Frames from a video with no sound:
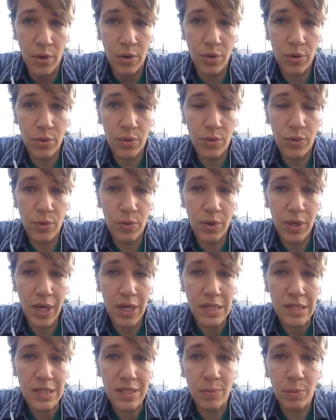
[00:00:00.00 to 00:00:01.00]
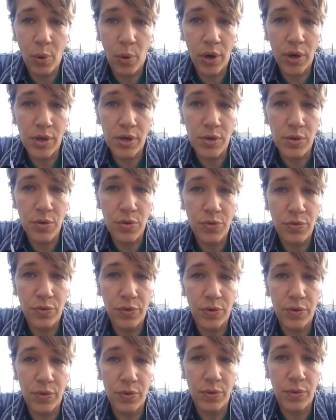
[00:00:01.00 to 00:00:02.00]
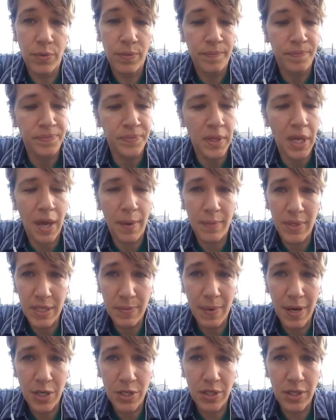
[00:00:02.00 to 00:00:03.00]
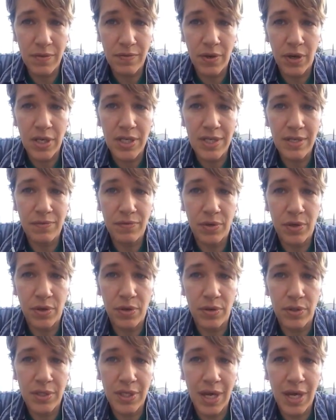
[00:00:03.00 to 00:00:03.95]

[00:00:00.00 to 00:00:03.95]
who can support you through especially very difficult